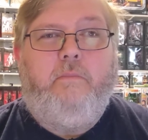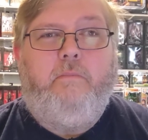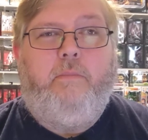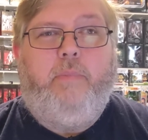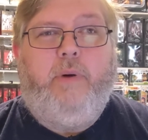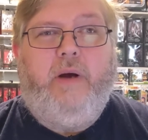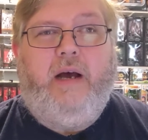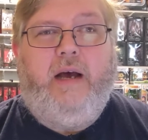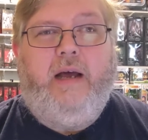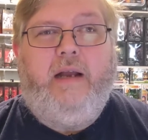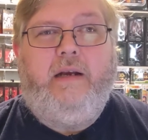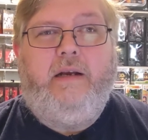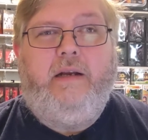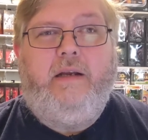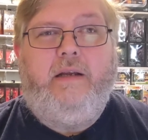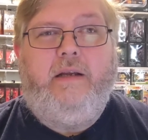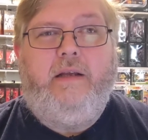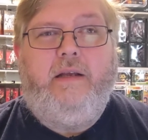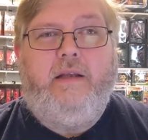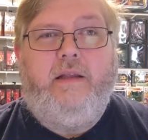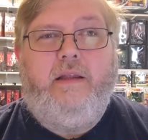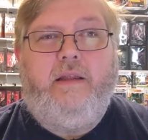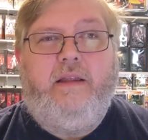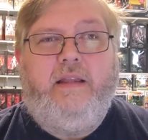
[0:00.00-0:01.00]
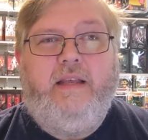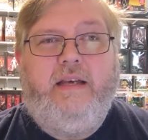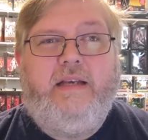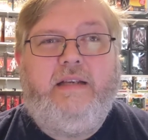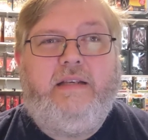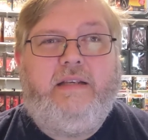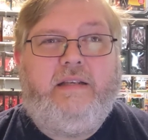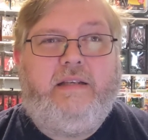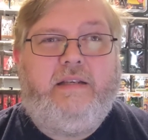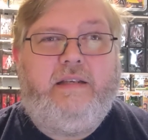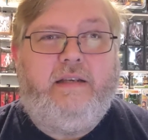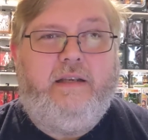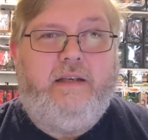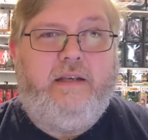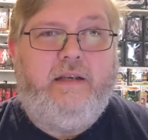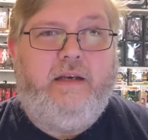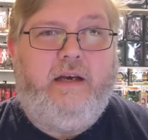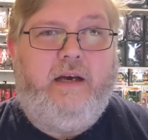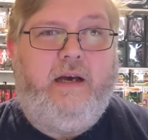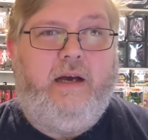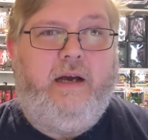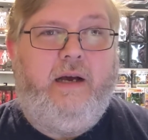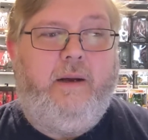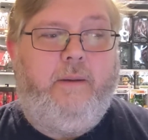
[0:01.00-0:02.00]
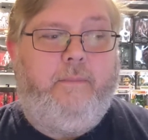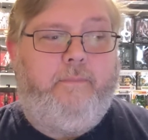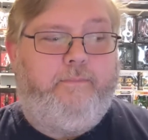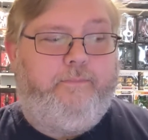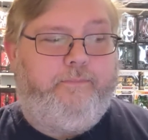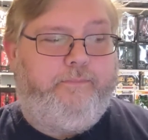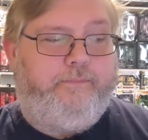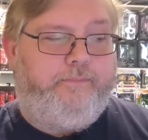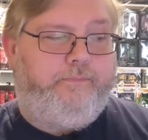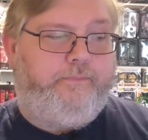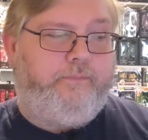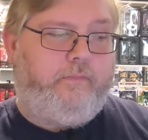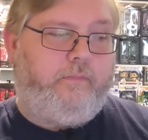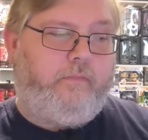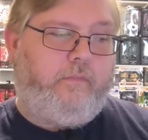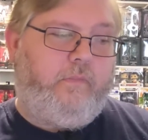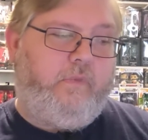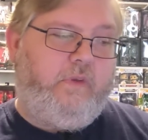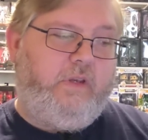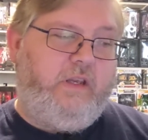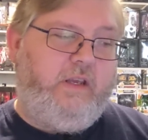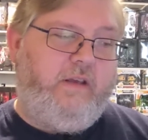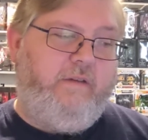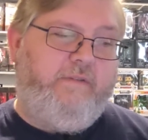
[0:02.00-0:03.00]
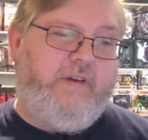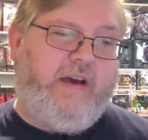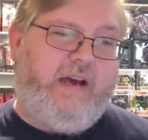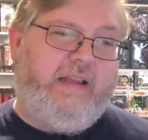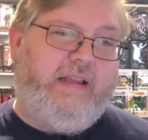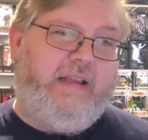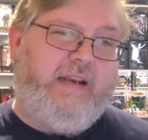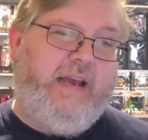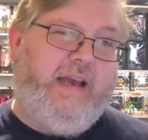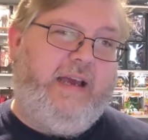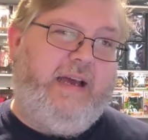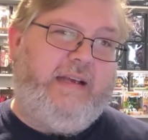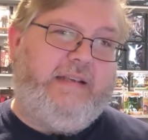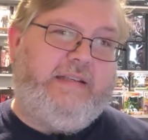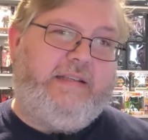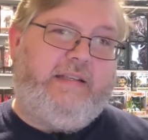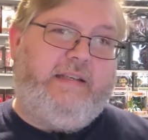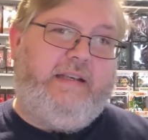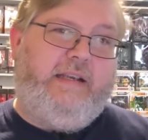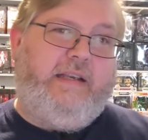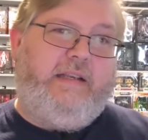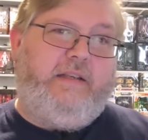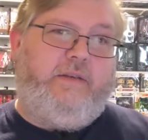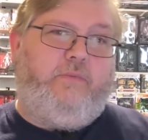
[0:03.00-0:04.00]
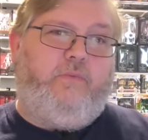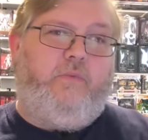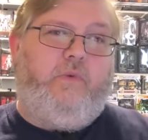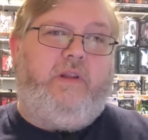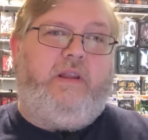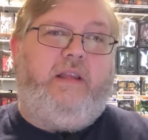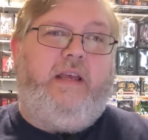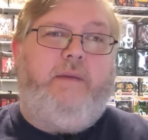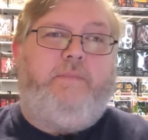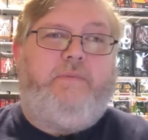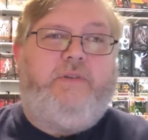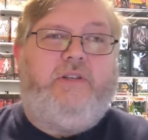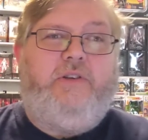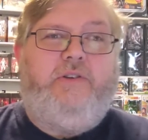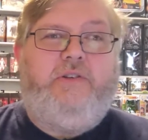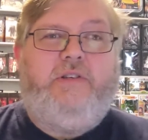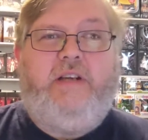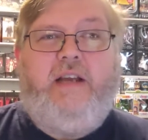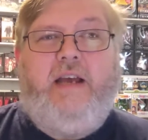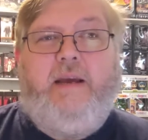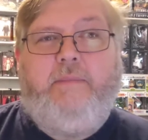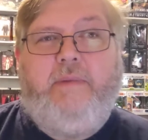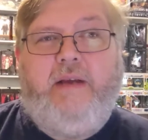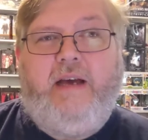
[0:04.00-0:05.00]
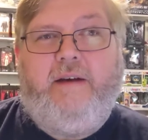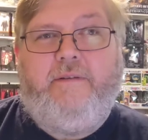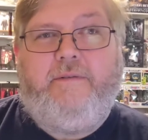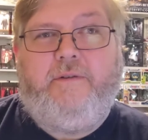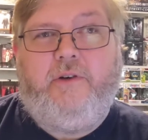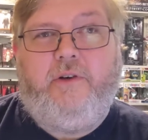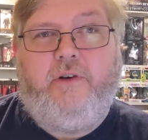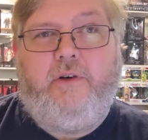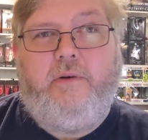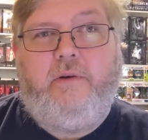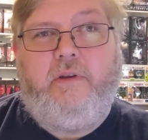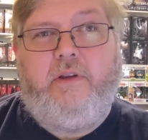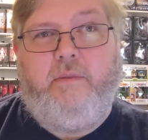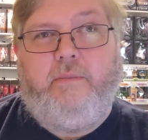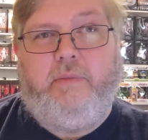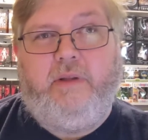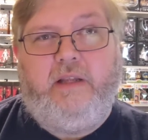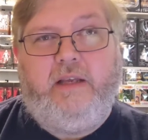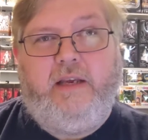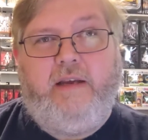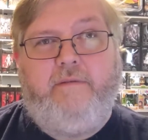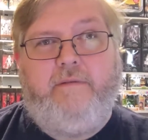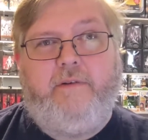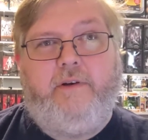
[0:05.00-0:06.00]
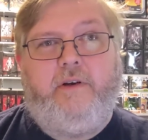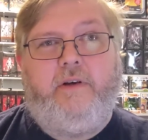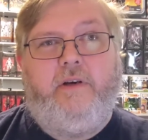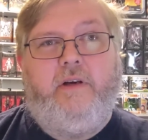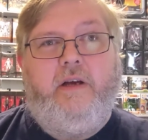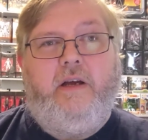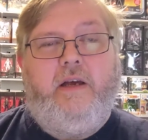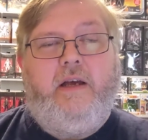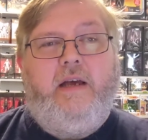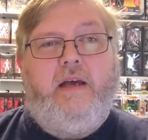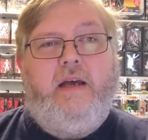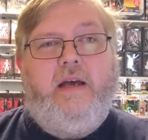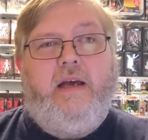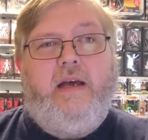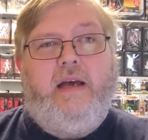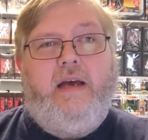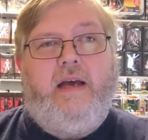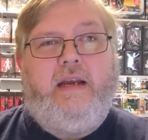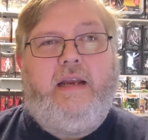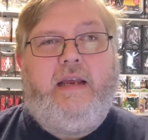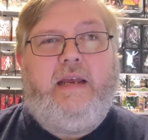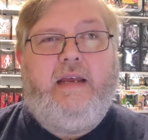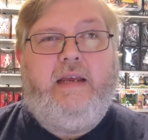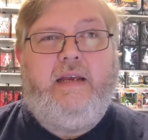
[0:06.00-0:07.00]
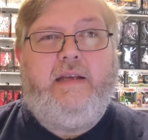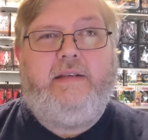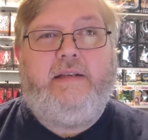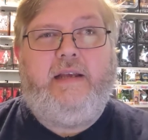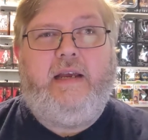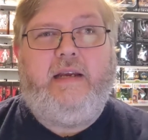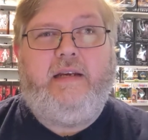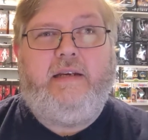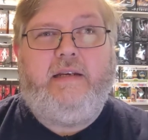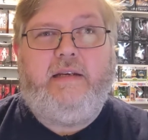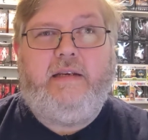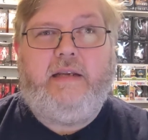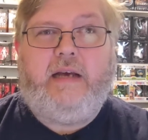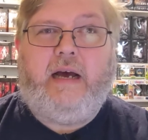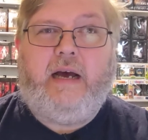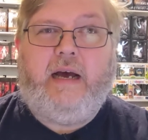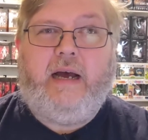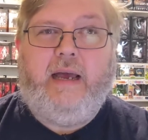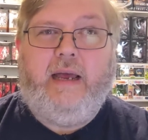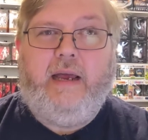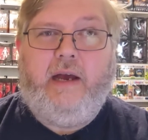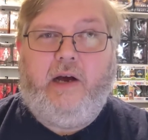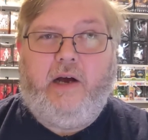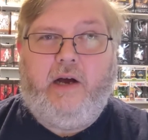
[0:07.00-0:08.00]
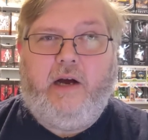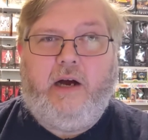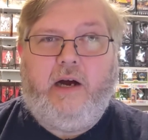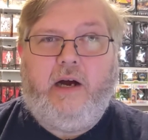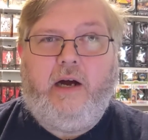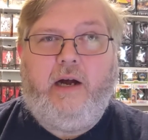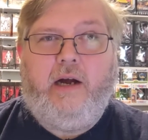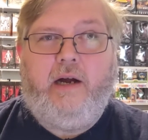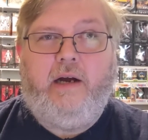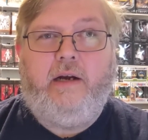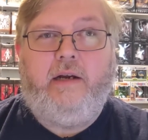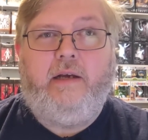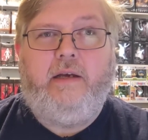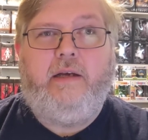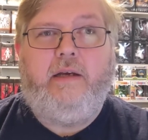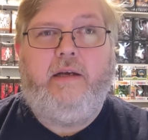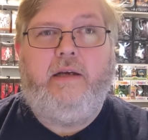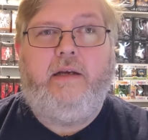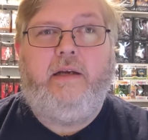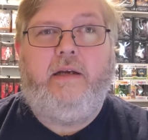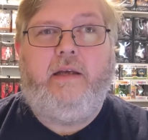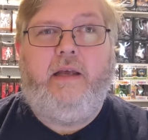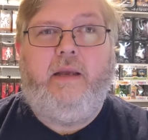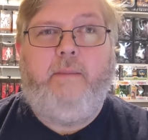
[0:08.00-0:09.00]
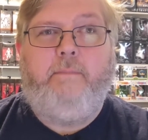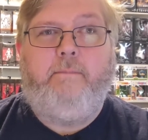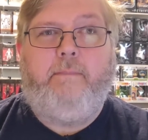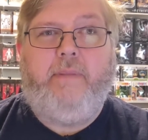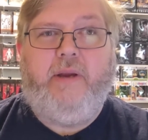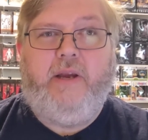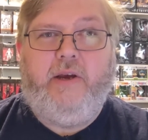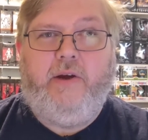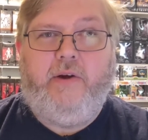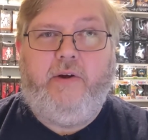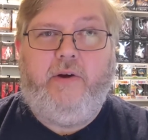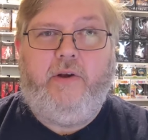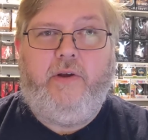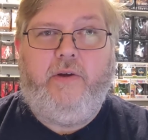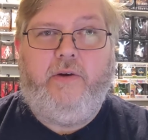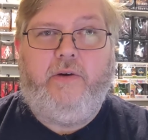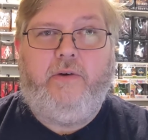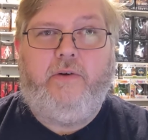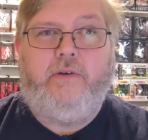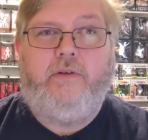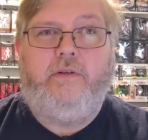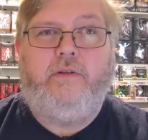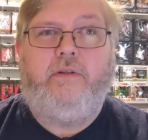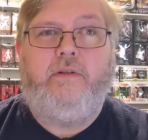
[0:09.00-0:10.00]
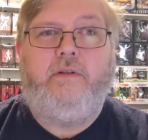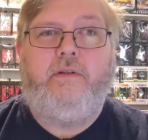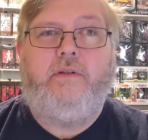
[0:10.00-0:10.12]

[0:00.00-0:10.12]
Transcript: But this Valin Hess is what the episode's named after, the Believer. And he is a die-hard Imperial